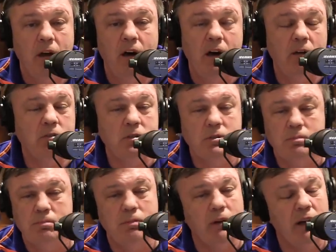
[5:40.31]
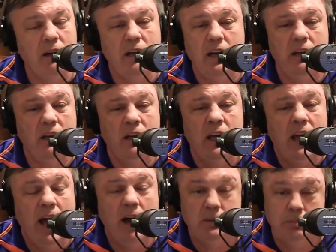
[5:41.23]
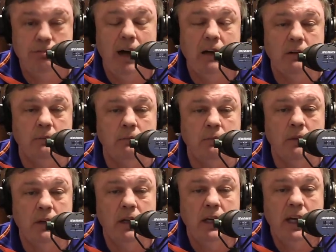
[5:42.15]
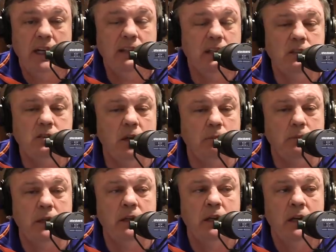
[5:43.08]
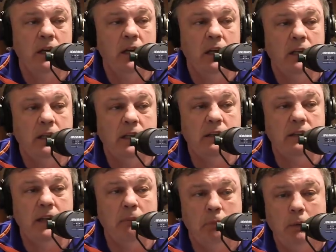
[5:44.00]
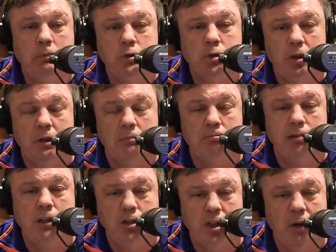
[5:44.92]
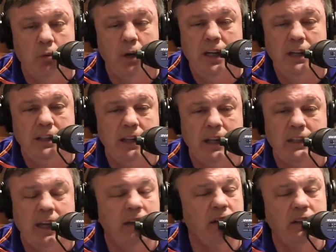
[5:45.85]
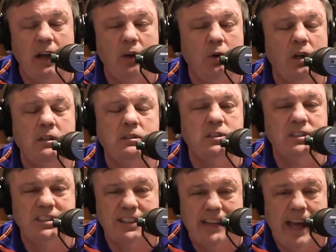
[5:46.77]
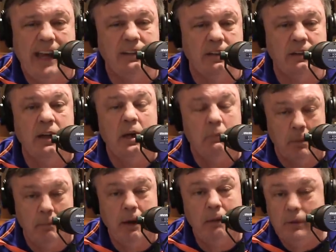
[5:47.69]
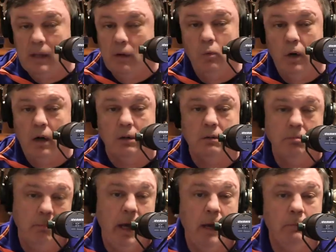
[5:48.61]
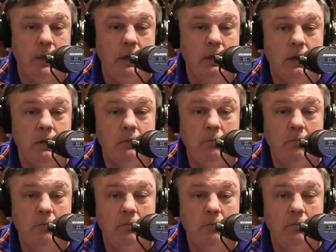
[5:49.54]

I was proud of him. He did something that people should appreciate what he did. They don't understand it. But maybe they will. Maybe.